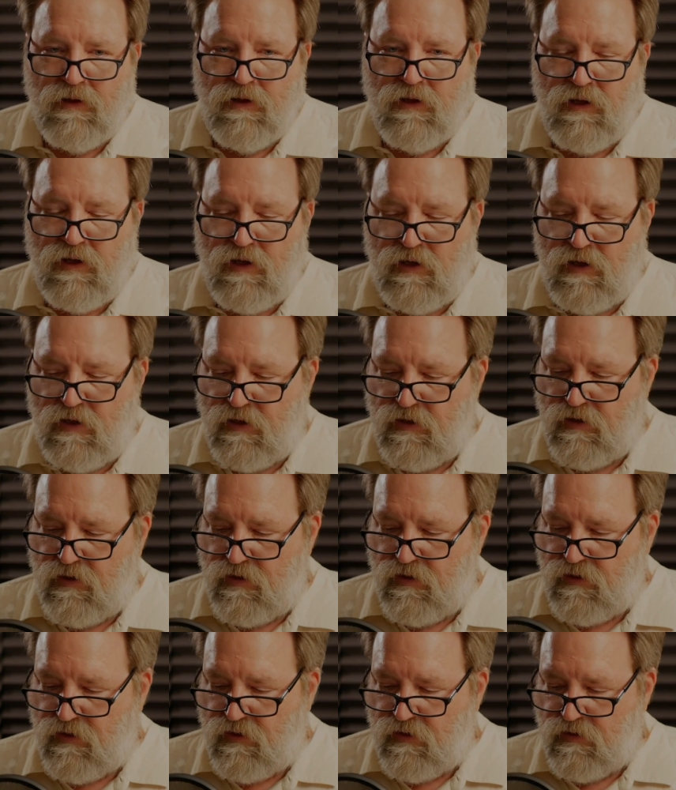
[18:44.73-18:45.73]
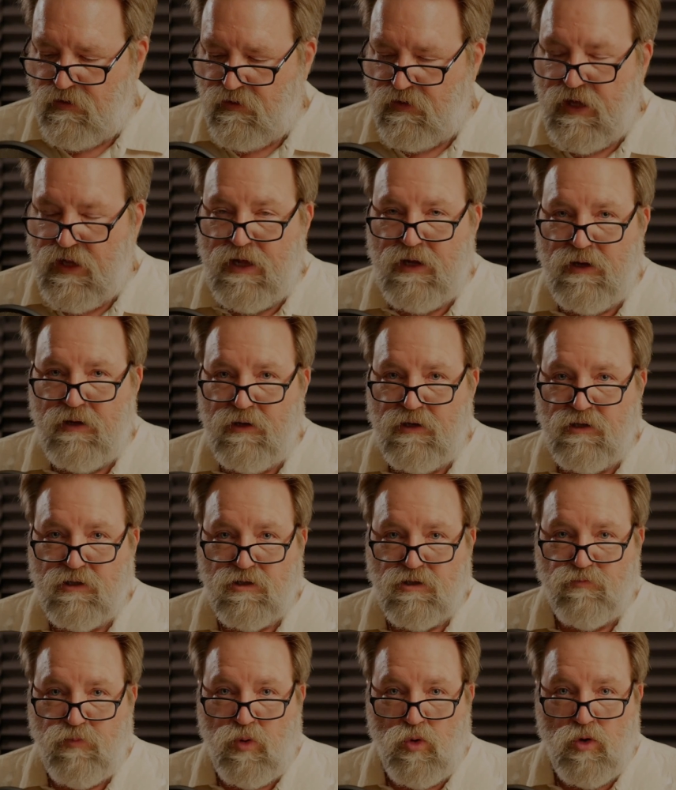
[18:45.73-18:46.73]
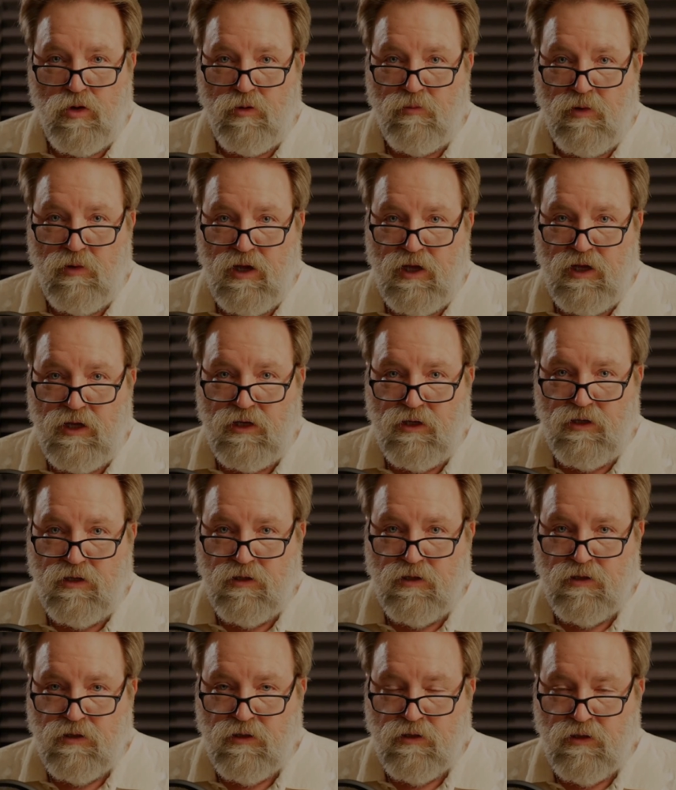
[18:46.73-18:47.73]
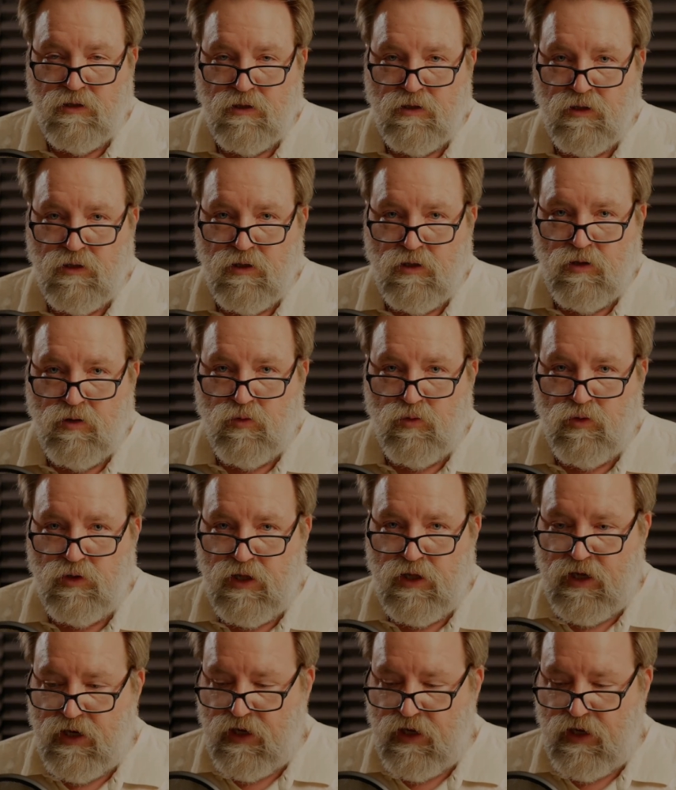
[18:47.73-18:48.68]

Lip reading: And that is point made when that